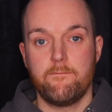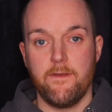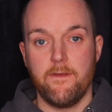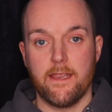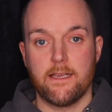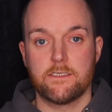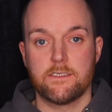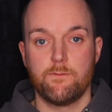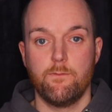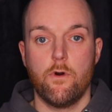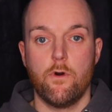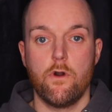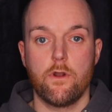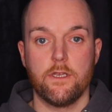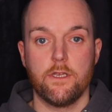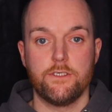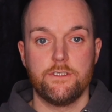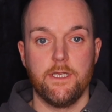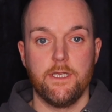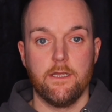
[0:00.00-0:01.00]
fixed
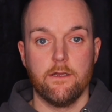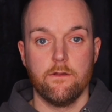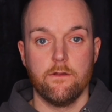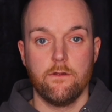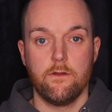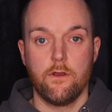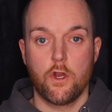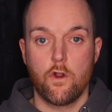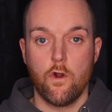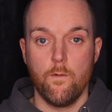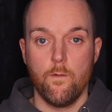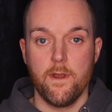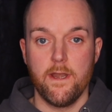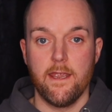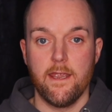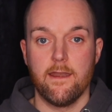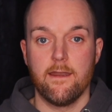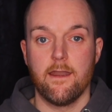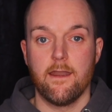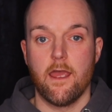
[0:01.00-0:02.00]
mortgage deal coming
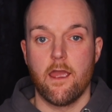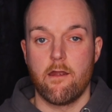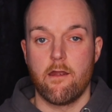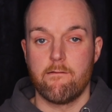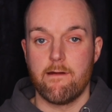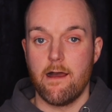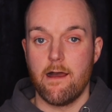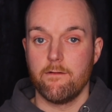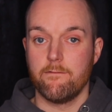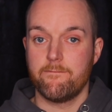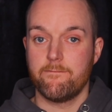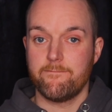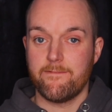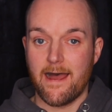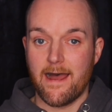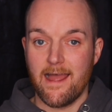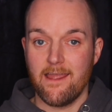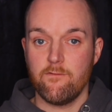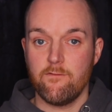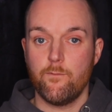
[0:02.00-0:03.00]
in at around
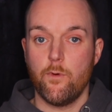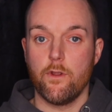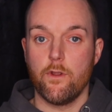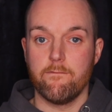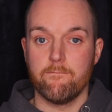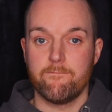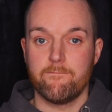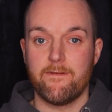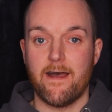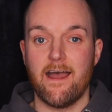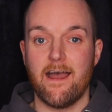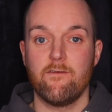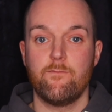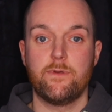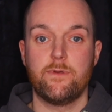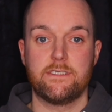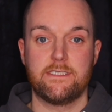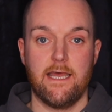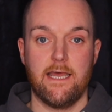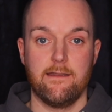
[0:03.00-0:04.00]

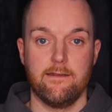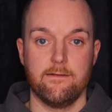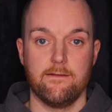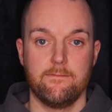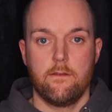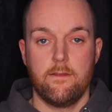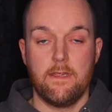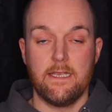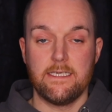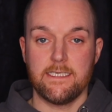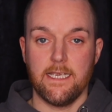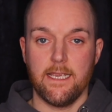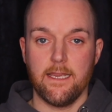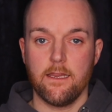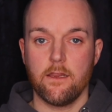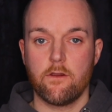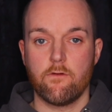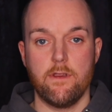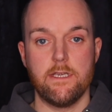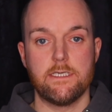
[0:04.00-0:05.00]
5.5%. This
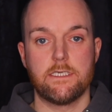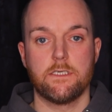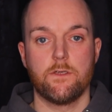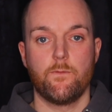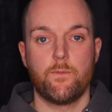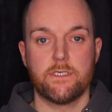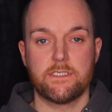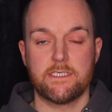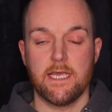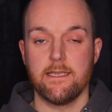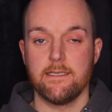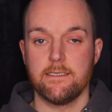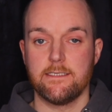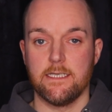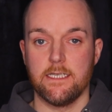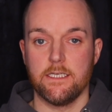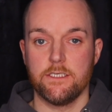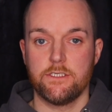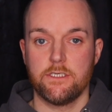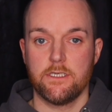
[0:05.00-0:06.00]
increase as a
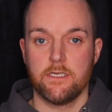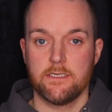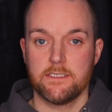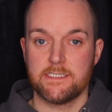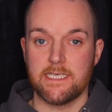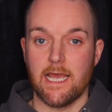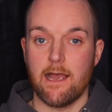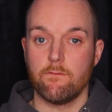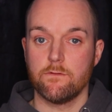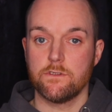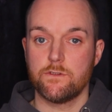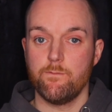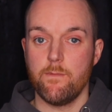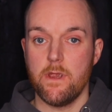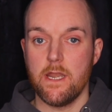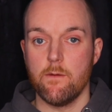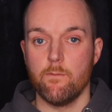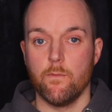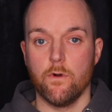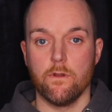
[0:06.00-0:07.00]
percentage sounds
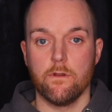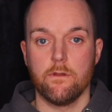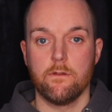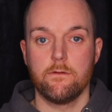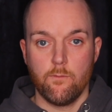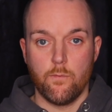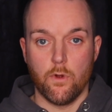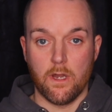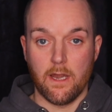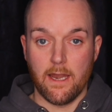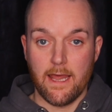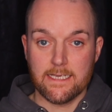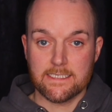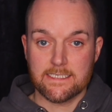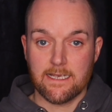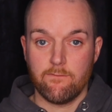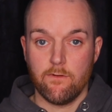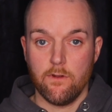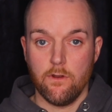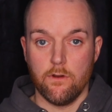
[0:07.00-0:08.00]
minimal, but let's
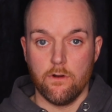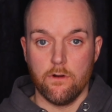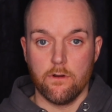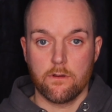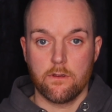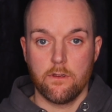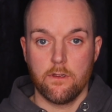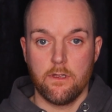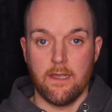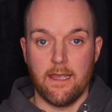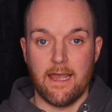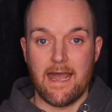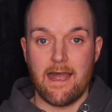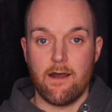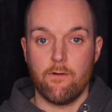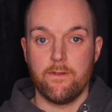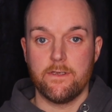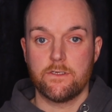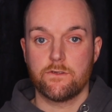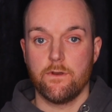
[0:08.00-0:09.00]
have a look at
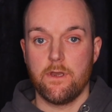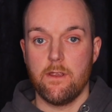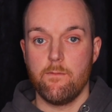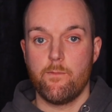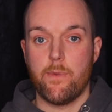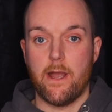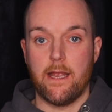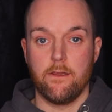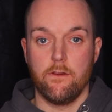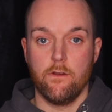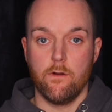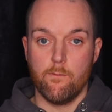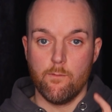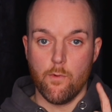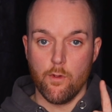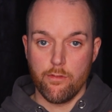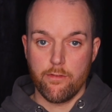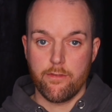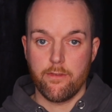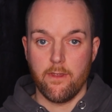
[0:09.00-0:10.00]
how this could impact your
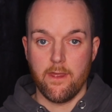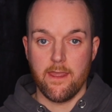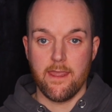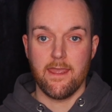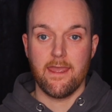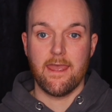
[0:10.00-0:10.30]
monthly